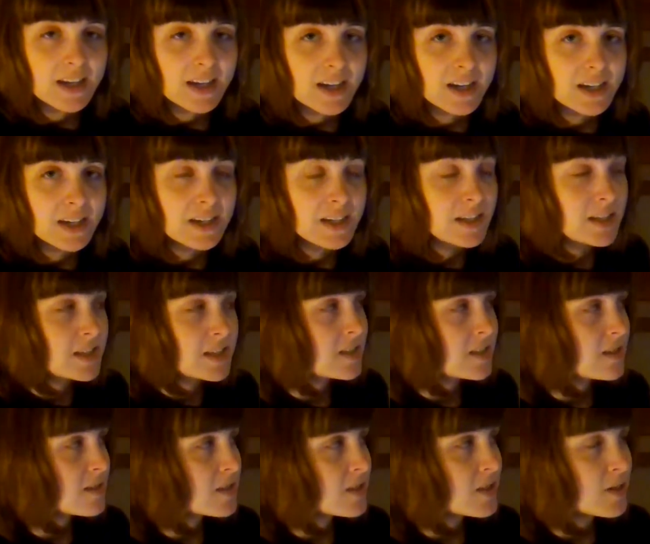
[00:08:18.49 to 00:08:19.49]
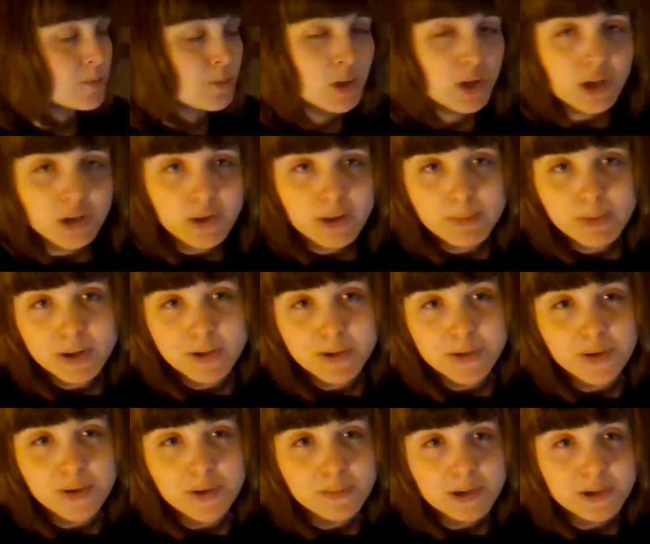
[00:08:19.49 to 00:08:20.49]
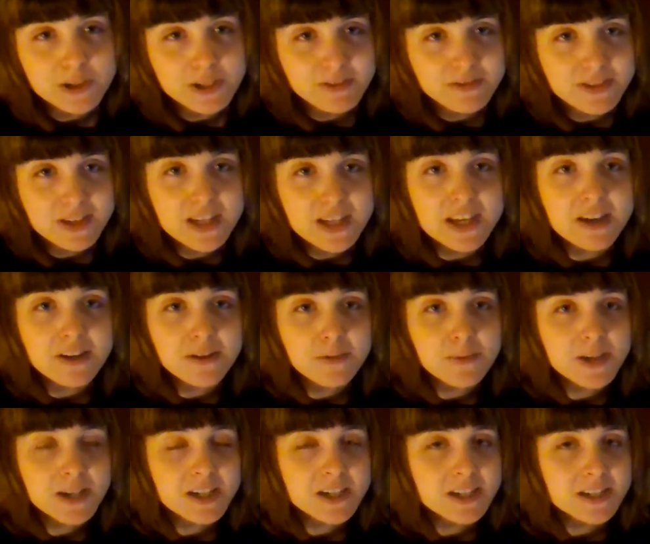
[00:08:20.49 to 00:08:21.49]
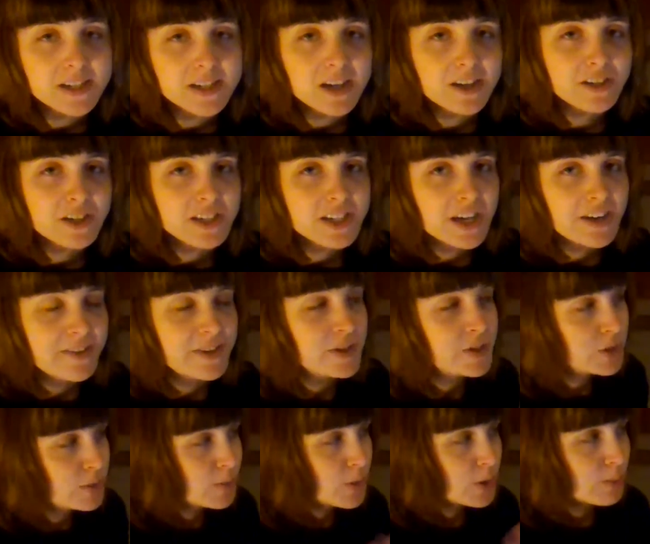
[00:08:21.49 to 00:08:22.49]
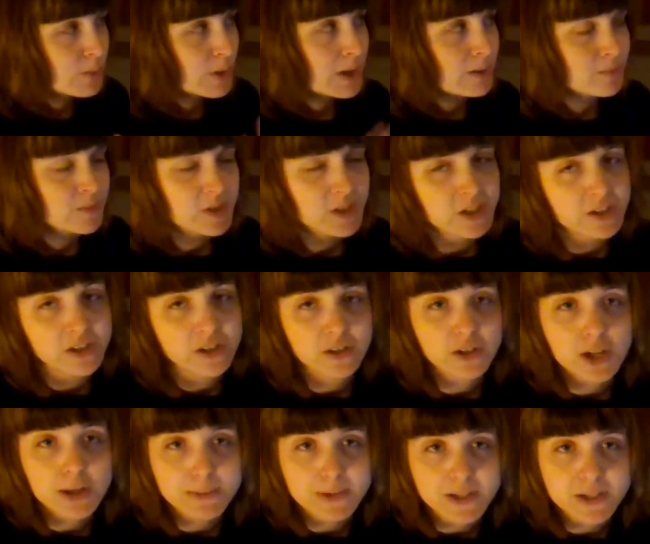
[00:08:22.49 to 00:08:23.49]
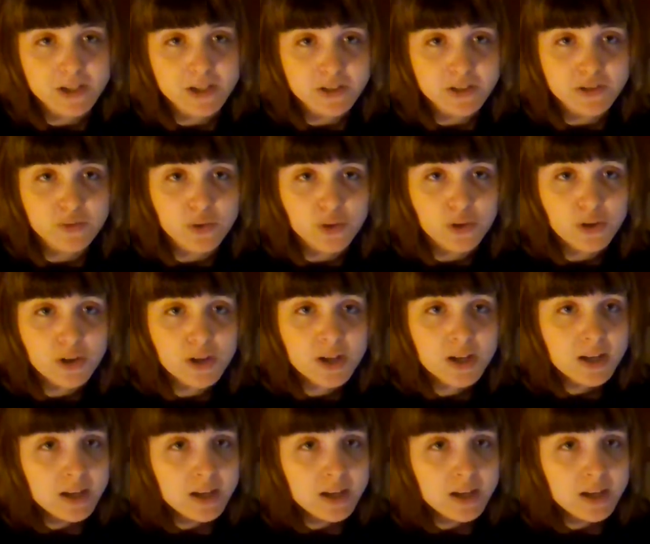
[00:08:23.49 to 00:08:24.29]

And tomorrow I probably won't post a video because I'll just have you do more problems on L'Hopital's rule.